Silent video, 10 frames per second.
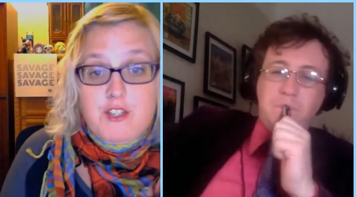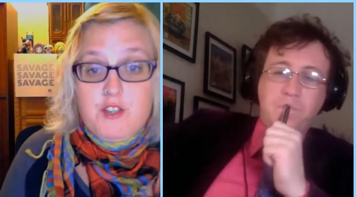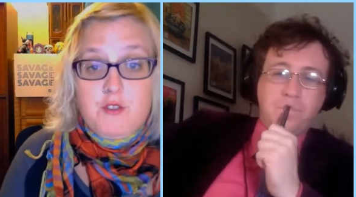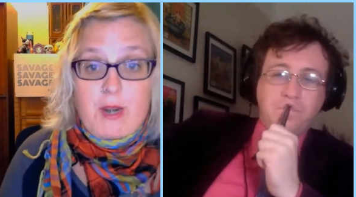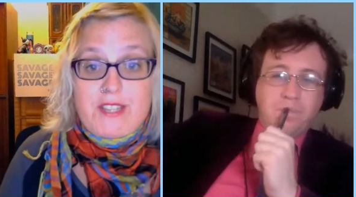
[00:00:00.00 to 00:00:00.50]

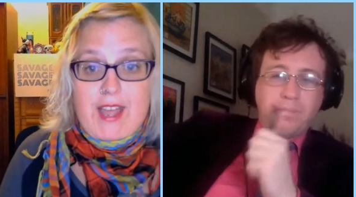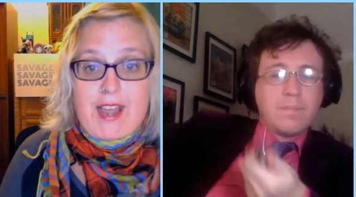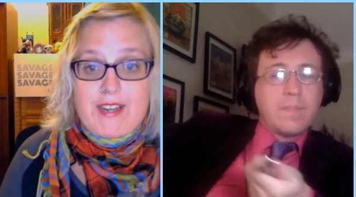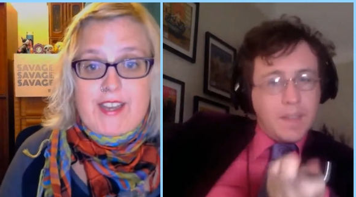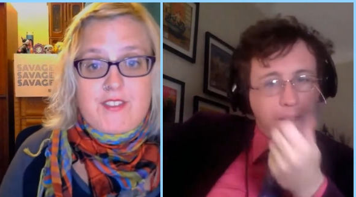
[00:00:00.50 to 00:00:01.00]
Speaker 1: you to write
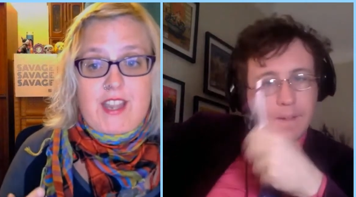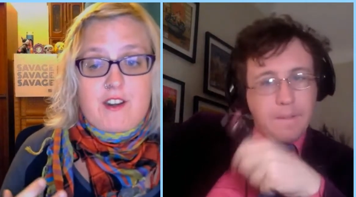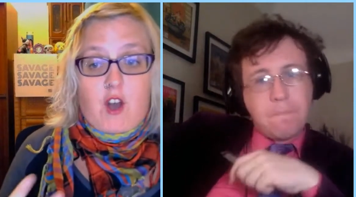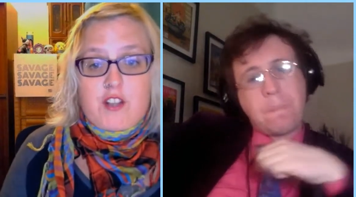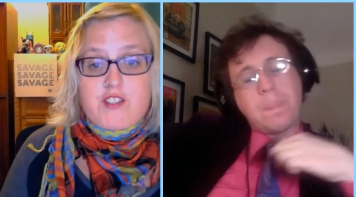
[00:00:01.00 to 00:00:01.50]
that? And yeah.
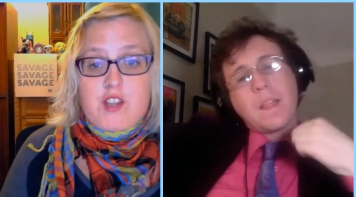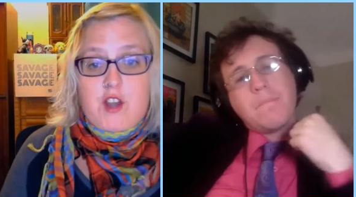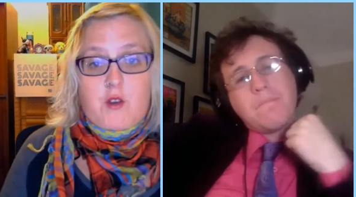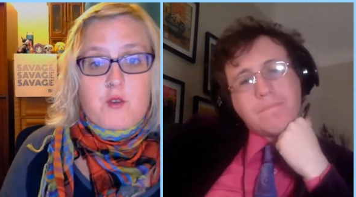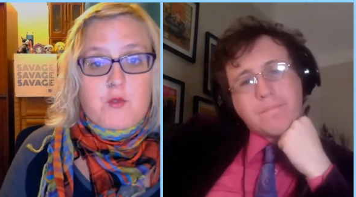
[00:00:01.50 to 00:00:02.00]
then
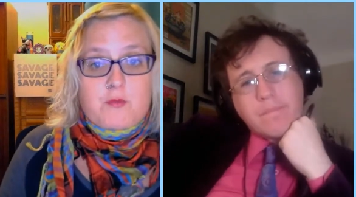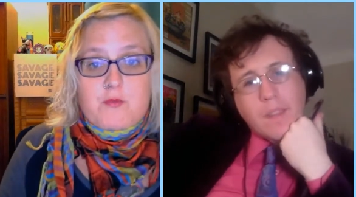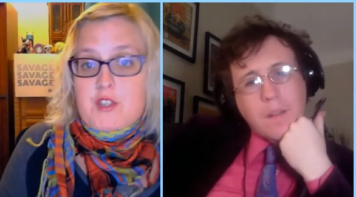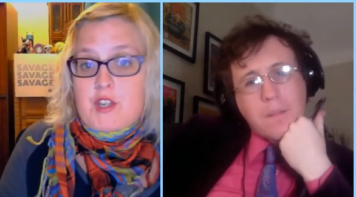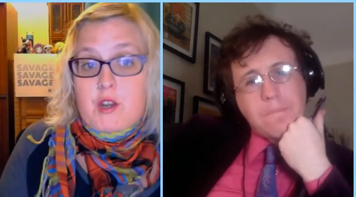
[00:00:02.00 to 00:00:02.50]
also,
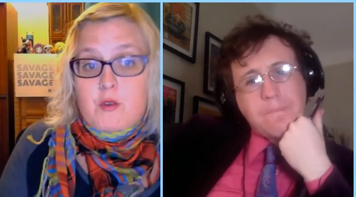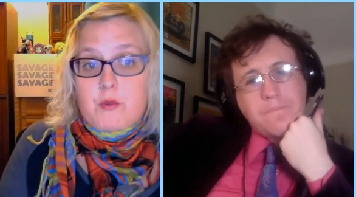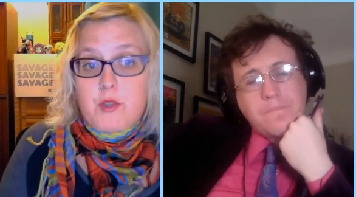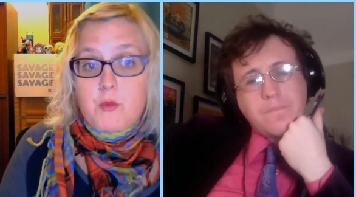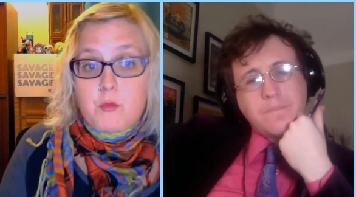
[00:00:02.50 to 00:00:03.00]
you
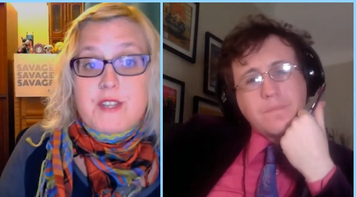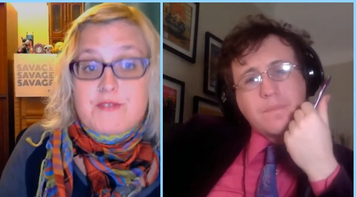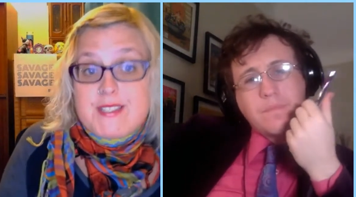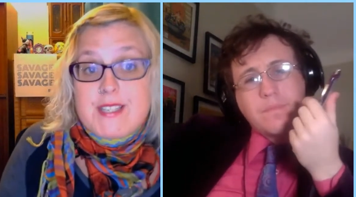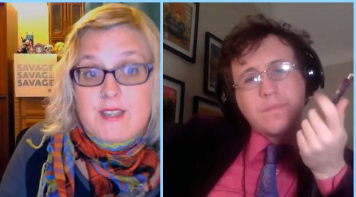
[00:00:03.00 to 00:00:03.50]
know,
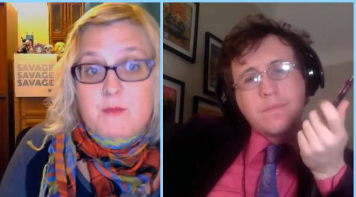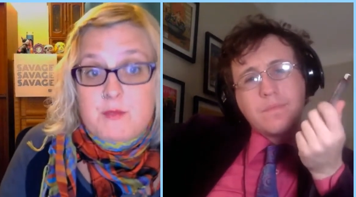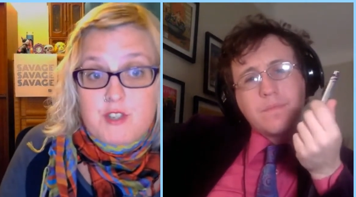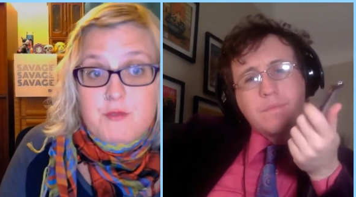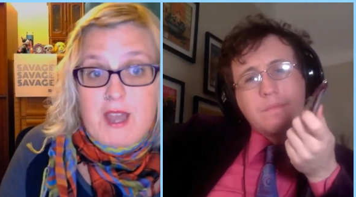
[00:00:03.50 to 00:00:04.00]
we've seen
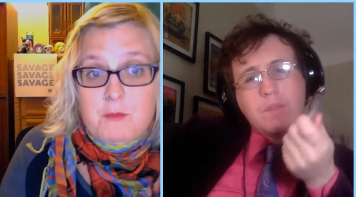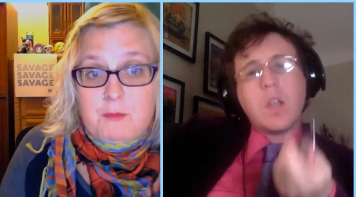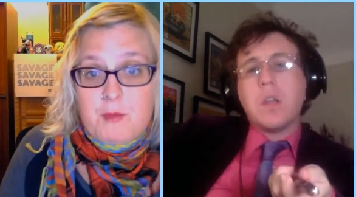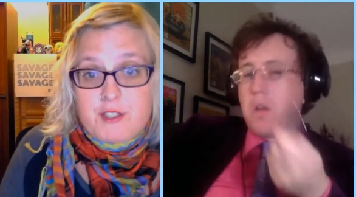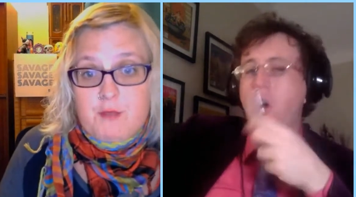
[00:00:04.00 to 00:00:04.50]
him do that
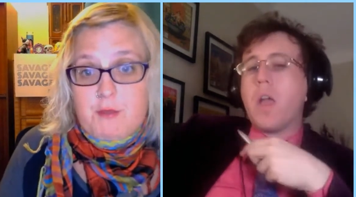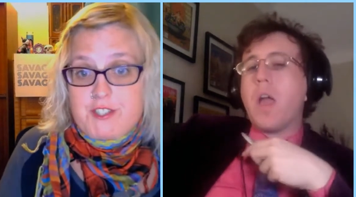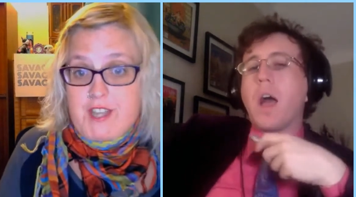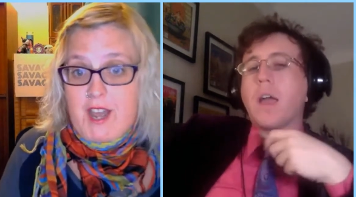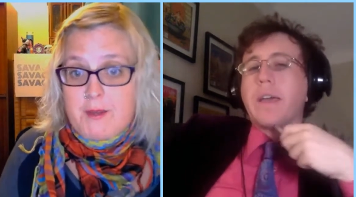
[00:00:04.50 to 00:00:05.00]
multiple oh,
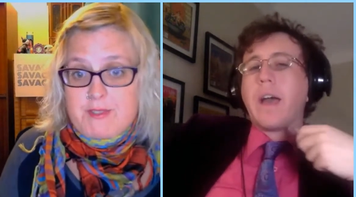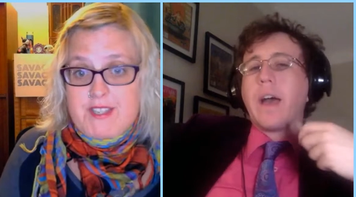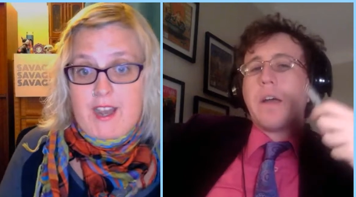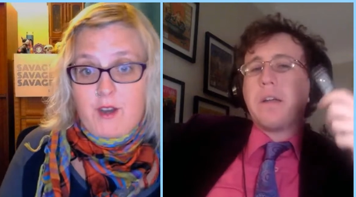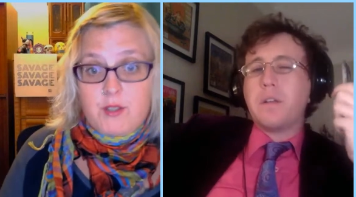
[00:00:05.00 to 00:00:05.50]
yeah, times. Yeah,
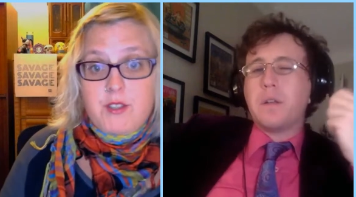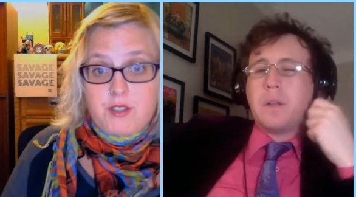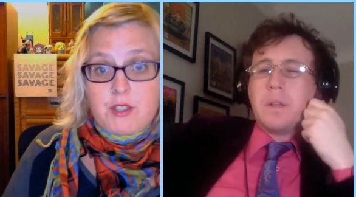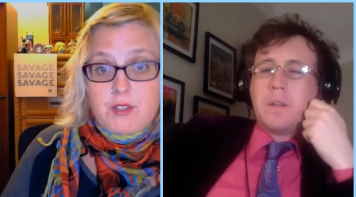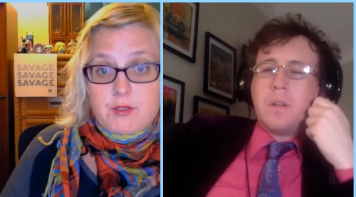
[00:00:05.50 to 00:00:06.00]
yeah.
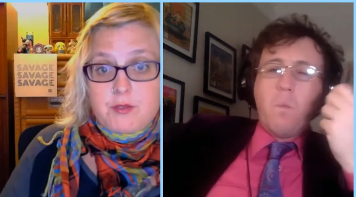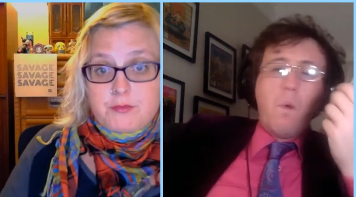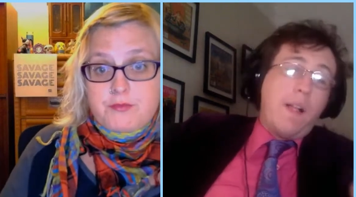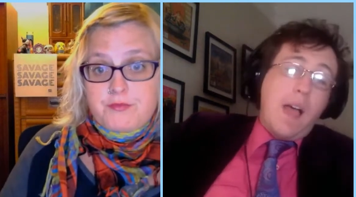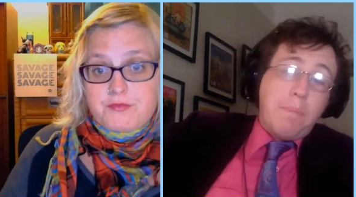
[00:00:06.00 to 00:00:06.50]

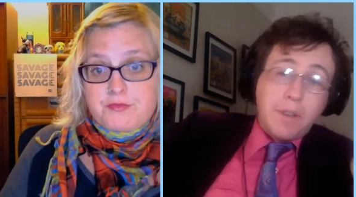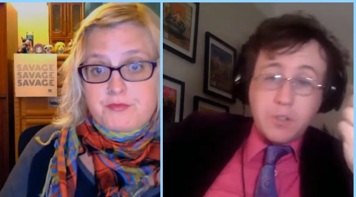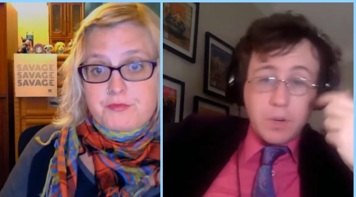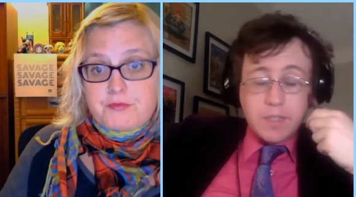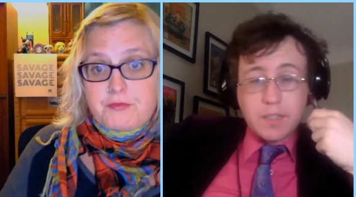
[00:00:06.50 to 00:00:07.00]
Speaker 2: Well, it happened in
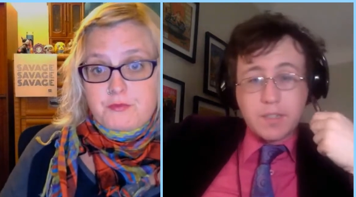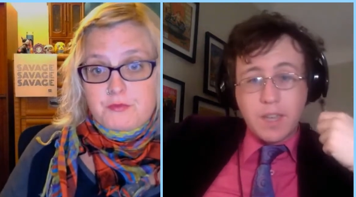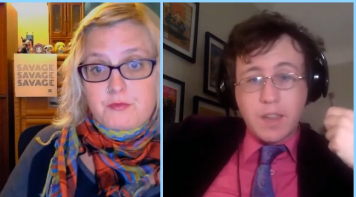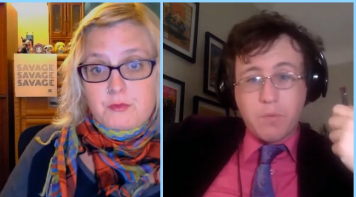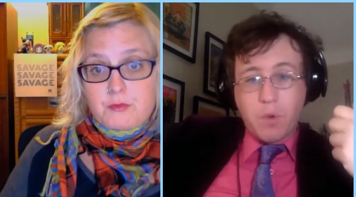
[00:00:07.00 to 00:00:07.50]

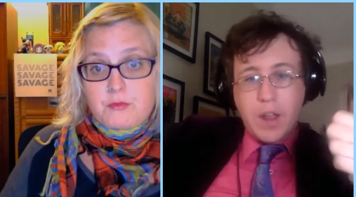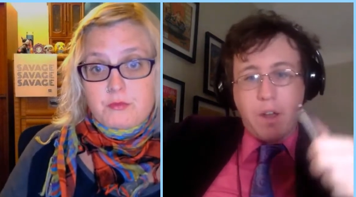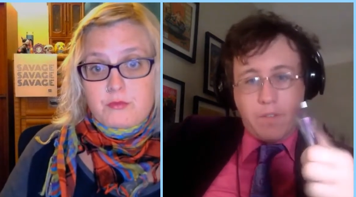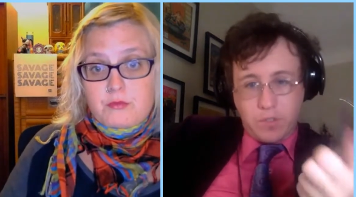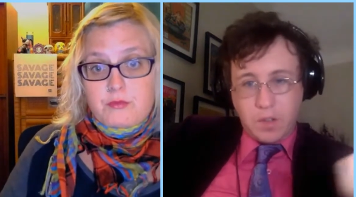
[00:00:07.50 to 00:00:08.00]
2016, right?
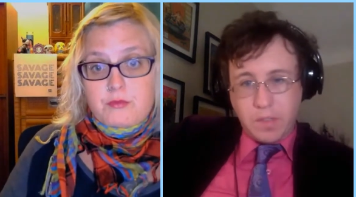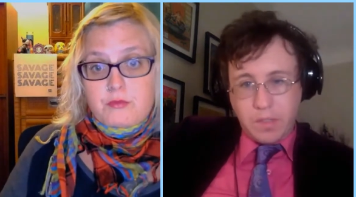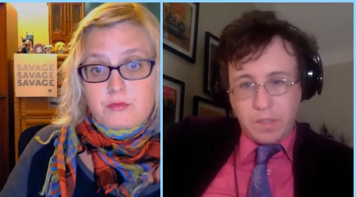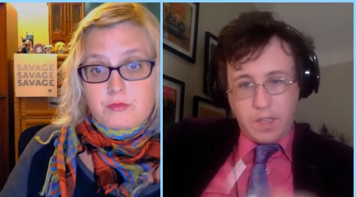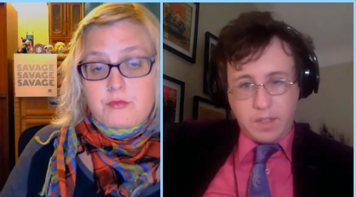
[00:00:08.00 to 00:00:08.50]
On certain
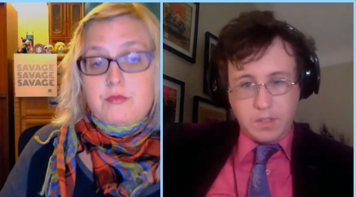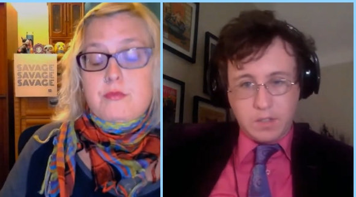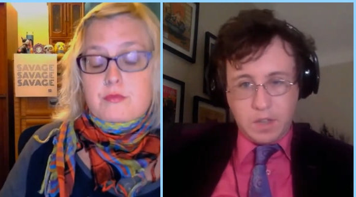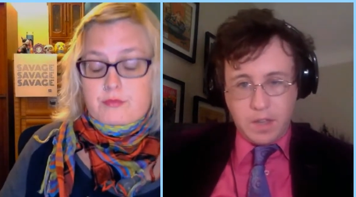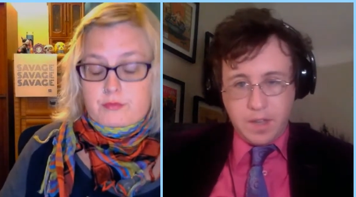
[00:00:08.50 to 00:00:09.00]

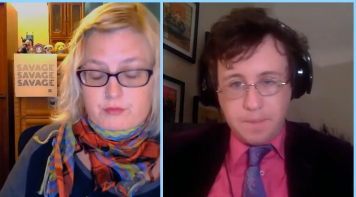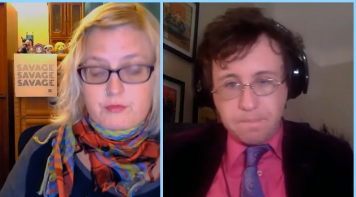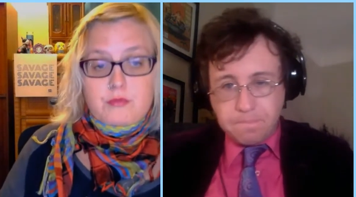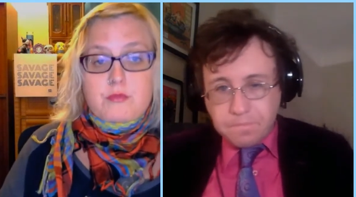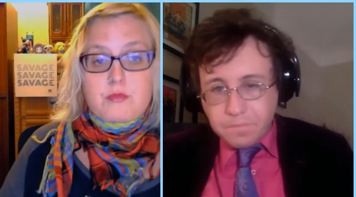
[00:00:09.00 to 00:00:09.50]
things.
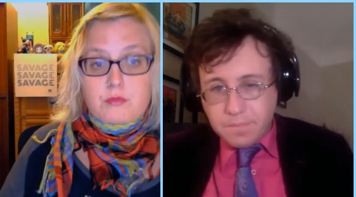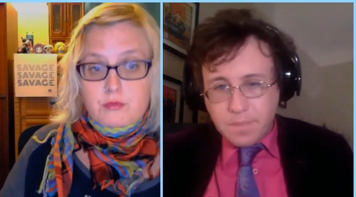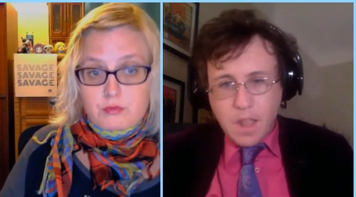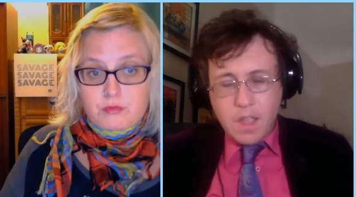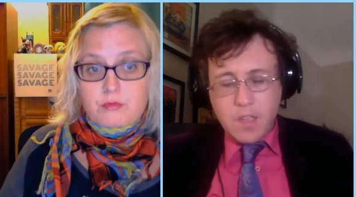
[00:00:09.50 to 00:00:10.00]
Um,
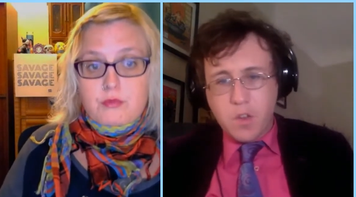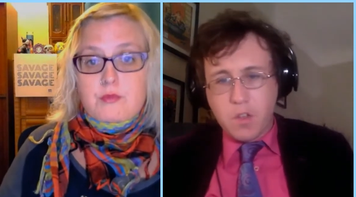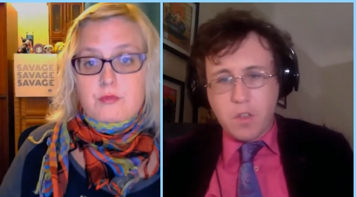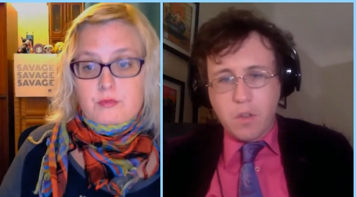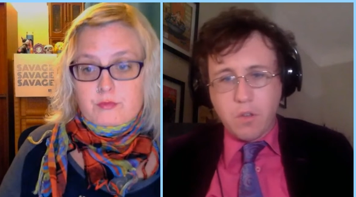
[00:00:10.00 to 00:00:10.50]
you know,
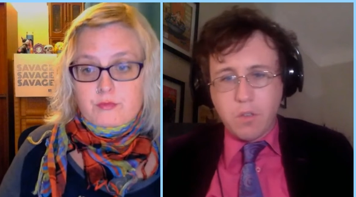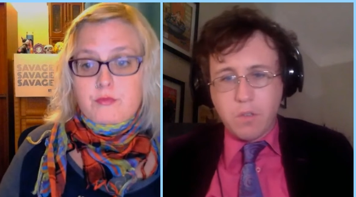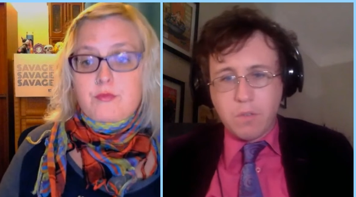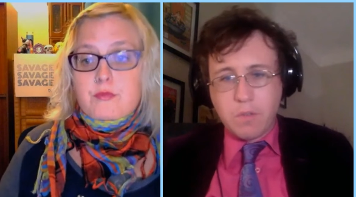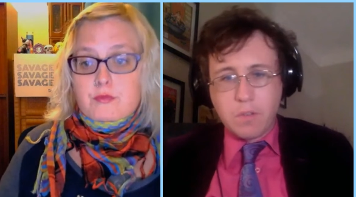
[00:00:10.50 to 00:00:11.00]
you know you,
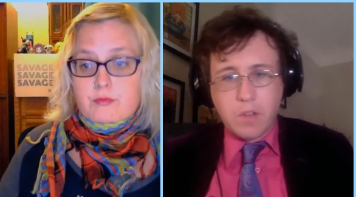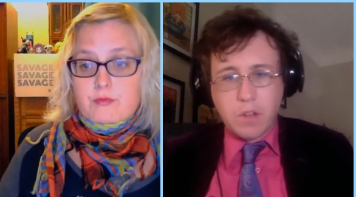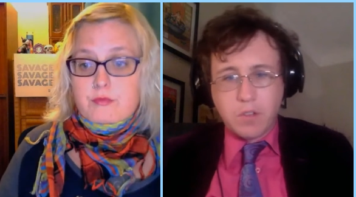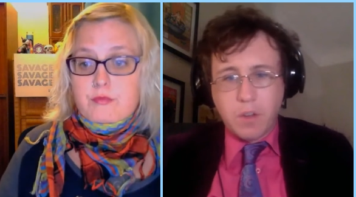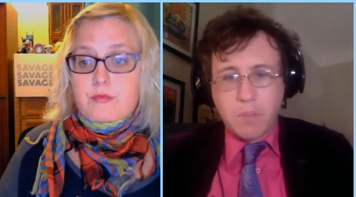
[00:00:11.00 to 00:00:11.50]

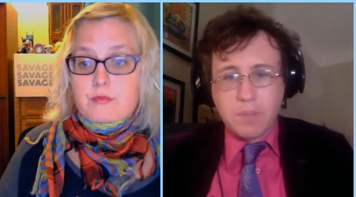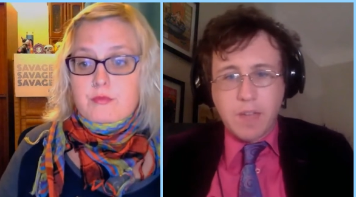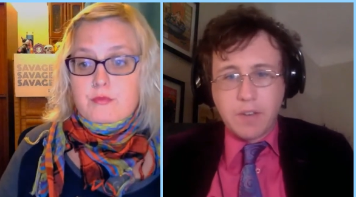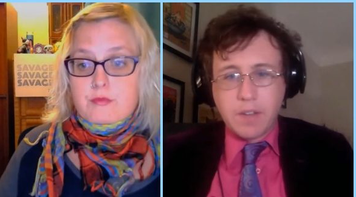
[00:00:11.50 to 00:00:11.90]
Donald Trump sounded